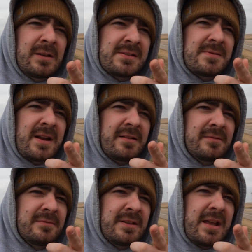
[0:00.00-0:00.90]
That's right,
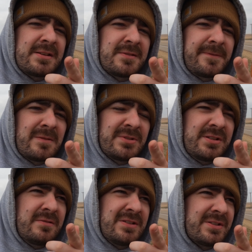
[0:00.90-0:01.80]
the National Farm
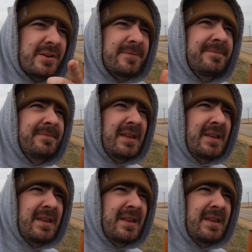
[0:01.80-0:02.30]
Machinery Show.